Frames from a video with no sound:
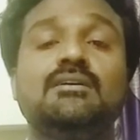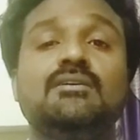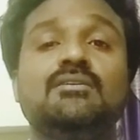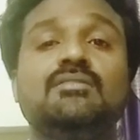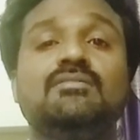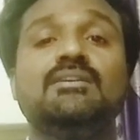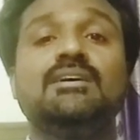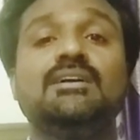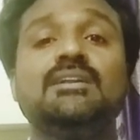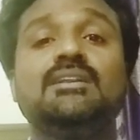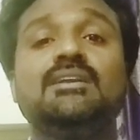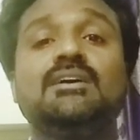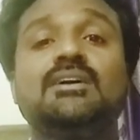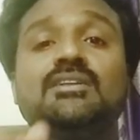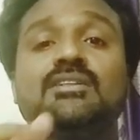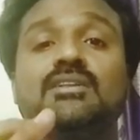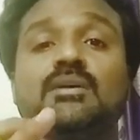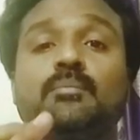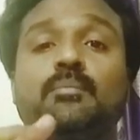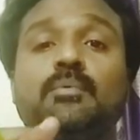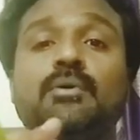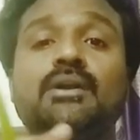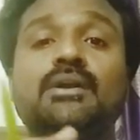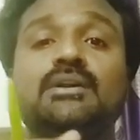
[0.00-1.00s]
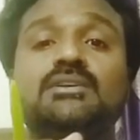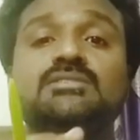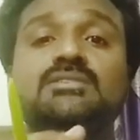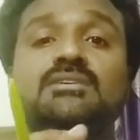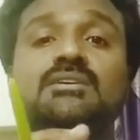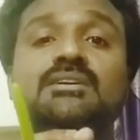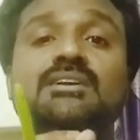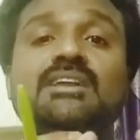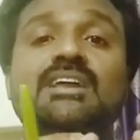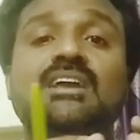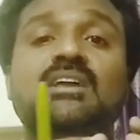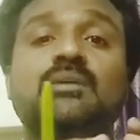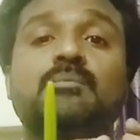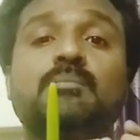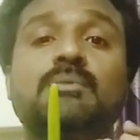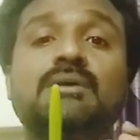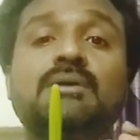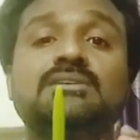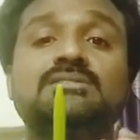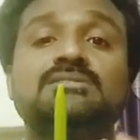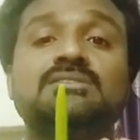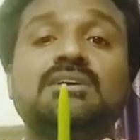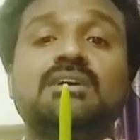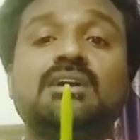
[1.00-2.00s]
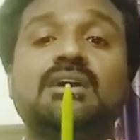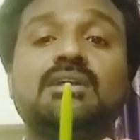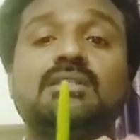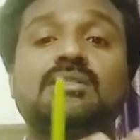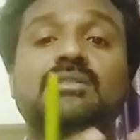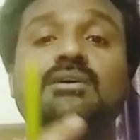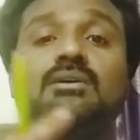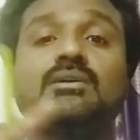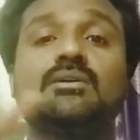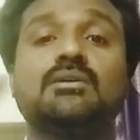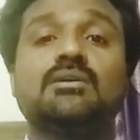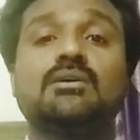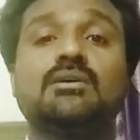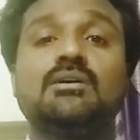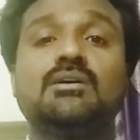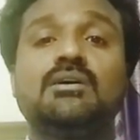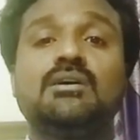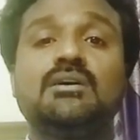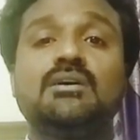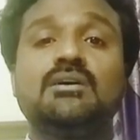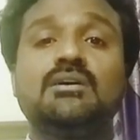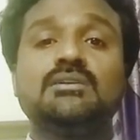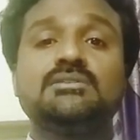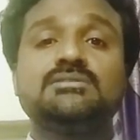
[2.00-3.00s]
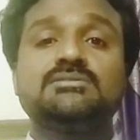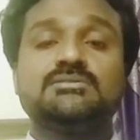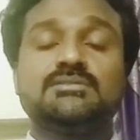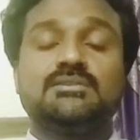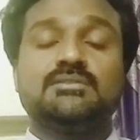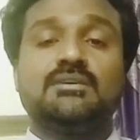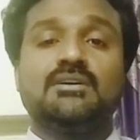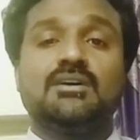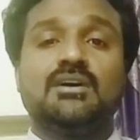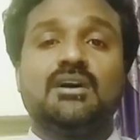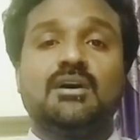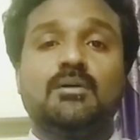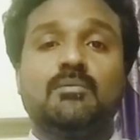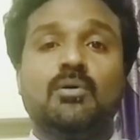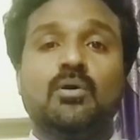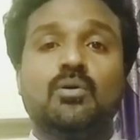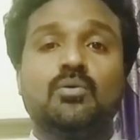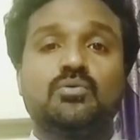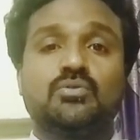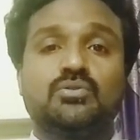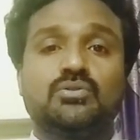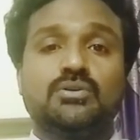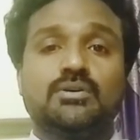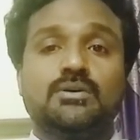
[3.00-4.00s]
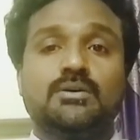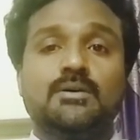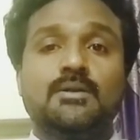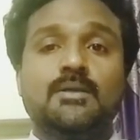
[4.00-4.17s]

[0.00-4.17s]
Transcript: When the production takes place in the large amount,